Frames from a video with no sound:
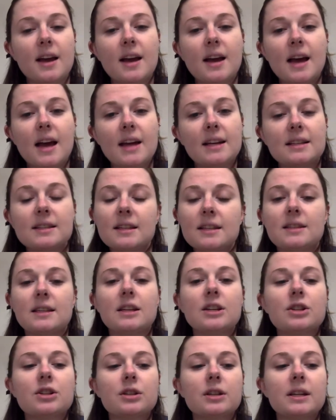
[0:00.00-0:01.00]
And it's
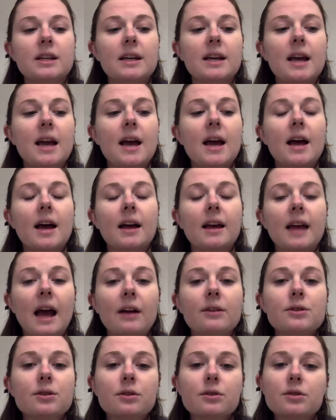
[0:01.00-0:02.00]
essentially
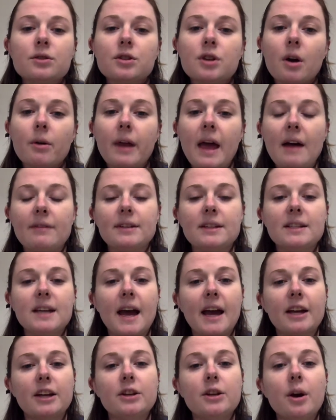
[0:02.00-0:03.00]
counselors don't have to
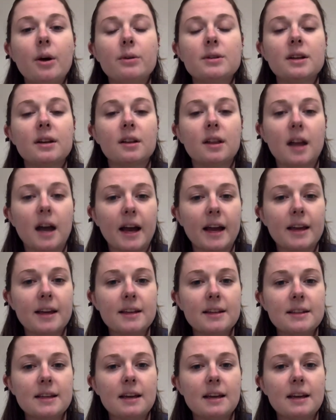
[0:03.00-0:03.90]
diagnose a client